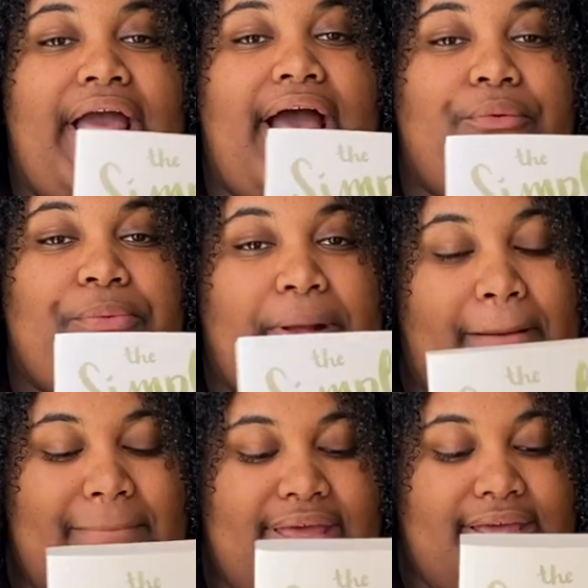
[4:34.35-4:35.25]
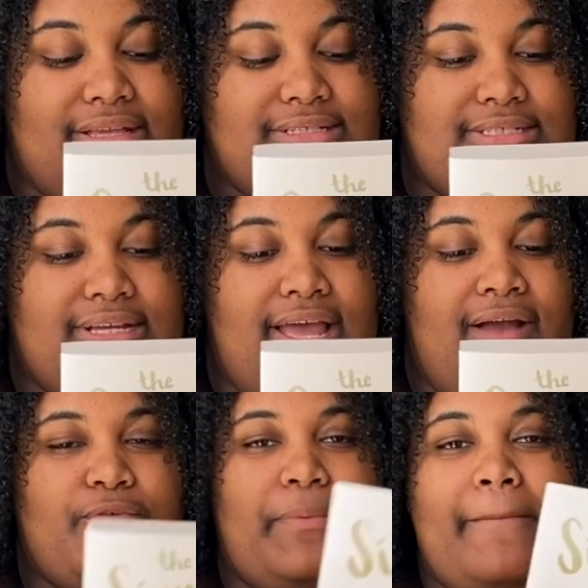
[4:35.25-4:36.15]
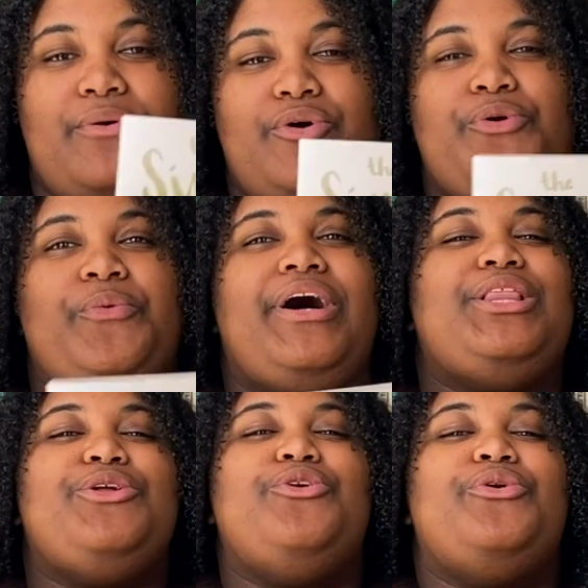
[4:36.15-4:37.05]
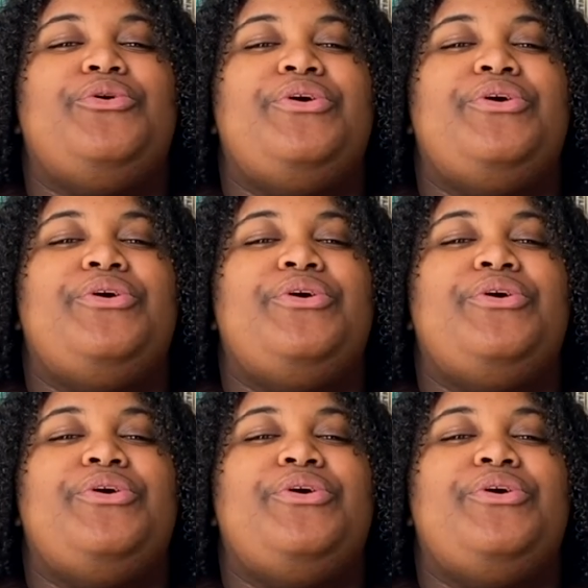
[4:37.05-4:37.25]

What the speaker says: I would recommend for people who want a little